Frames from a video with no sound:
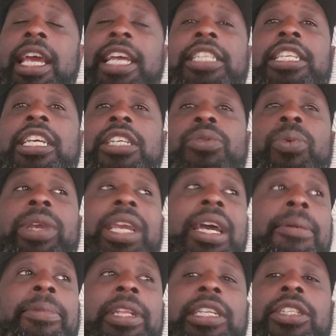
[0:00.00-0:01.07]
It's because we
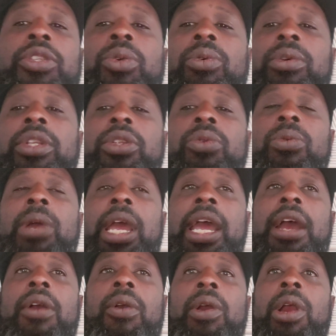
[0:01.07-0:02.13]
coming into a new
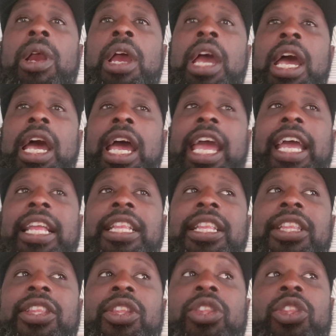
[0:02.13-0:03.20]
era,
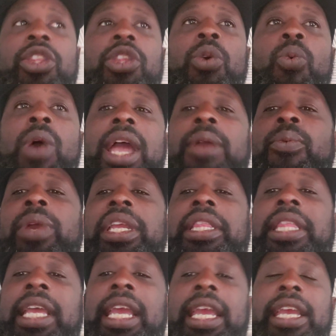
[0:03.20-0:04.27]
and the way we
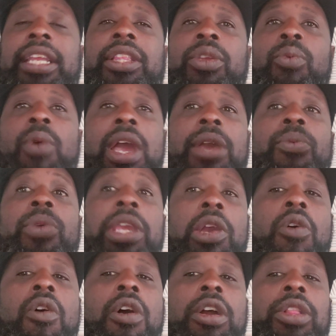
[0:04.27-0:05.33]
think, the way we
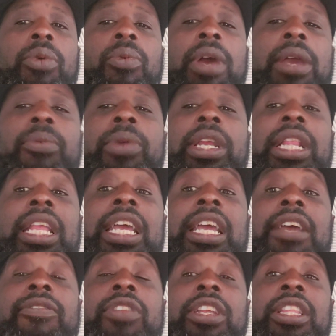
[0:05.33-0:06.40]
are, the way we
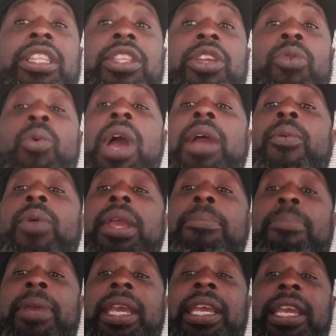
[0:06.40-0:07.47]
live, the way we
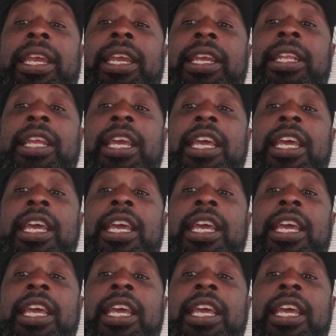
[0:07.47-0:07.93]
being,